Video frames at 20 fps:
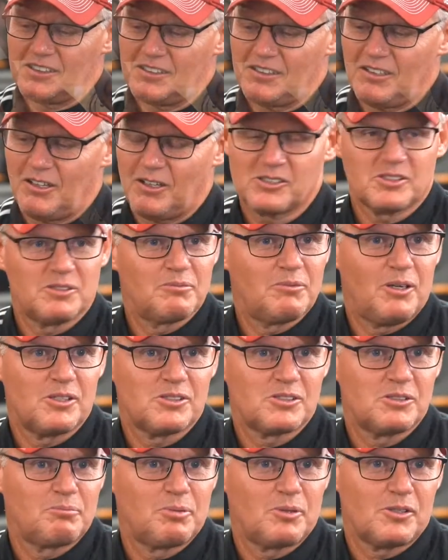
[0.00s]
an awesome,
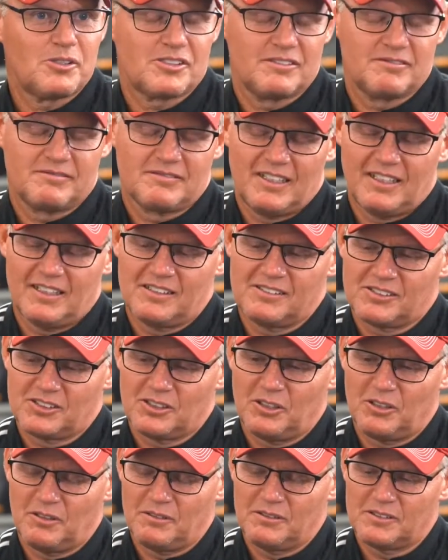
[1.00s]
awesome person. And
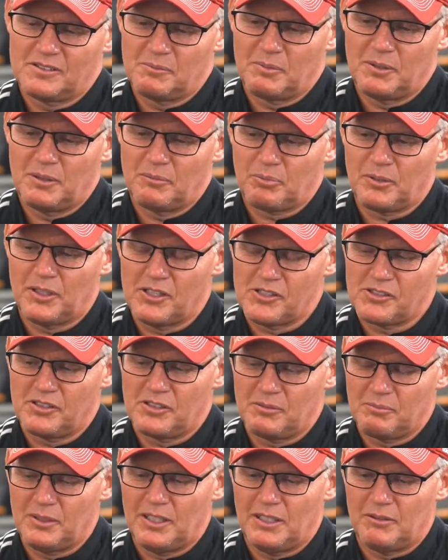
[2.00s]
so it's been a pleasure
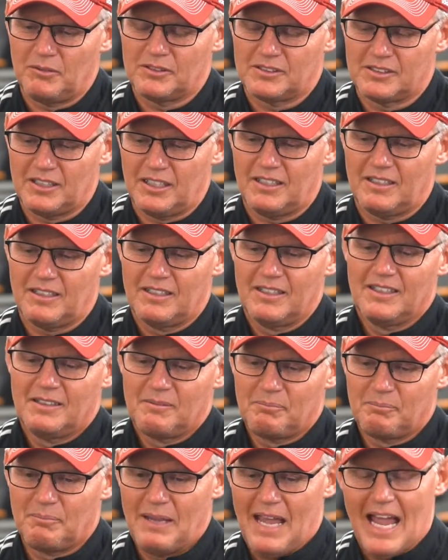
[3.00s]
to be able to
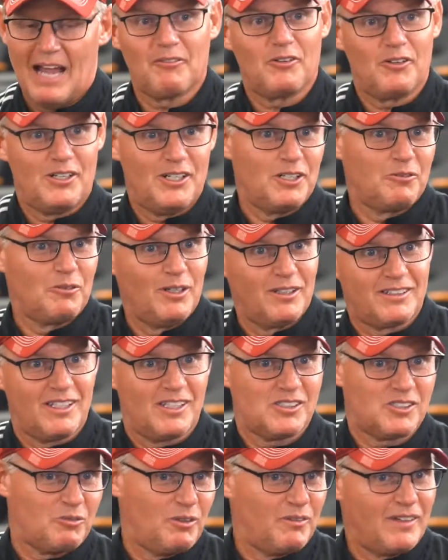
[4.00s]
have her here with
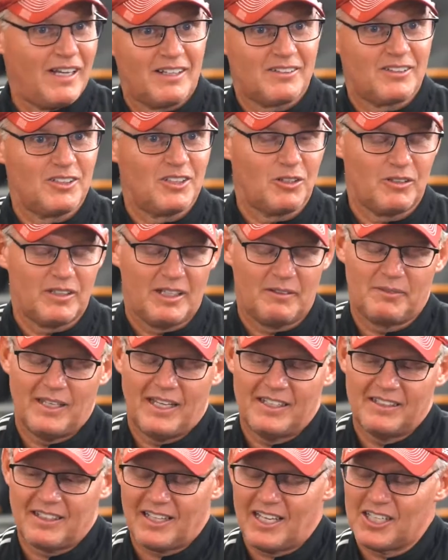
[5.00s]
us. We've got to know her
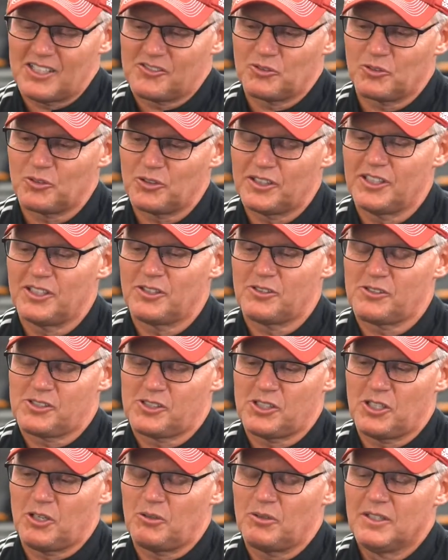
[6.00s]
today, the last 4 years.
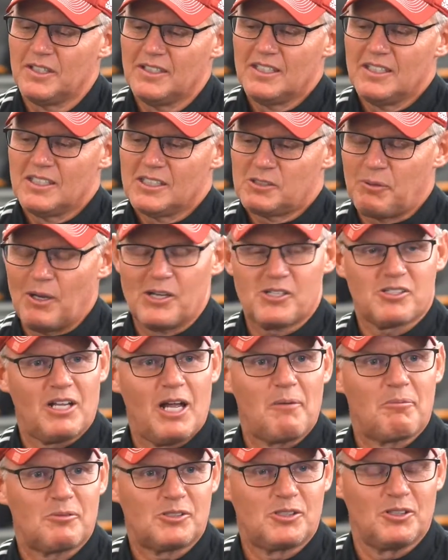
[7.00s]
So special
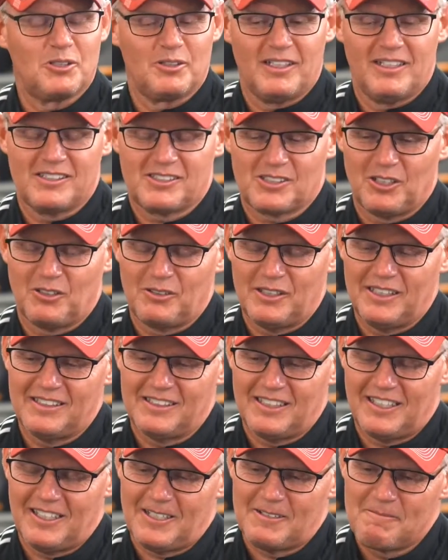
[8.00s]
opportunity. So he
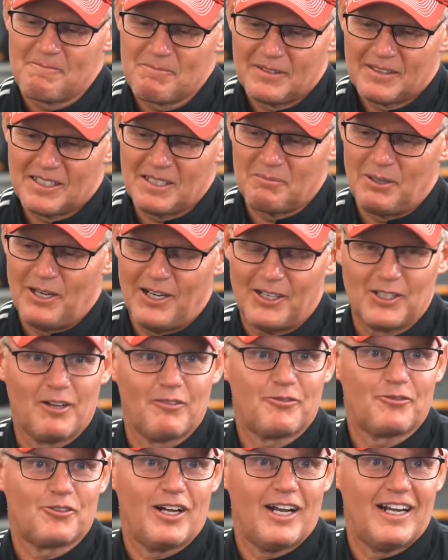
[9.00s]
get married on
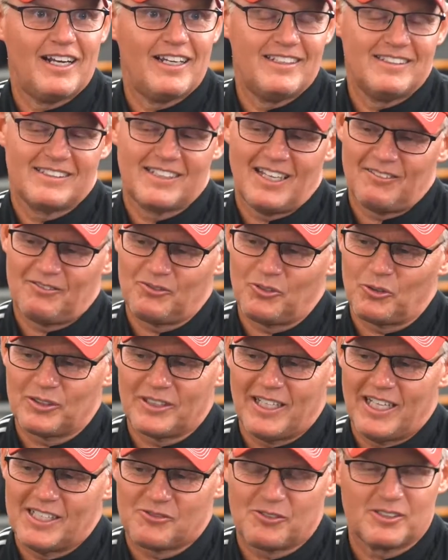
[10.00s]
Friday. He got 4
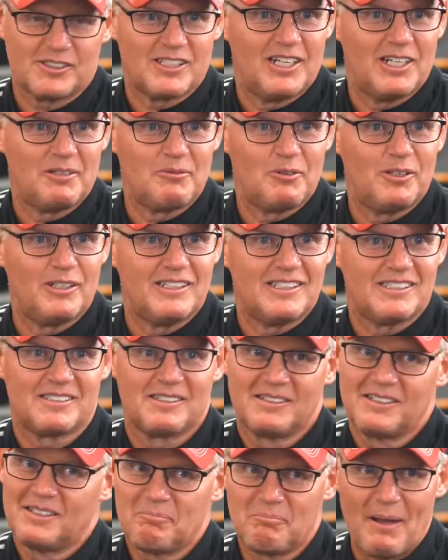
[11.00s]
days for his honeymoon. He's
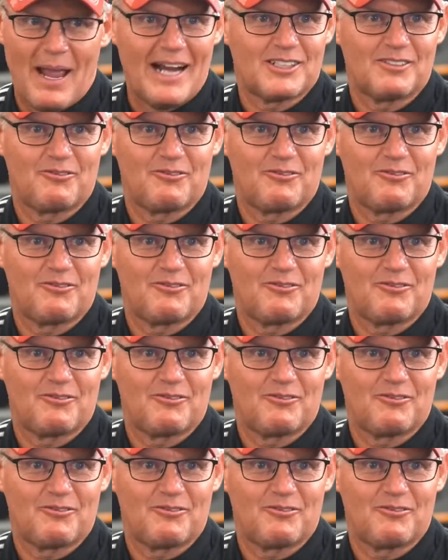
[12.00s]
back to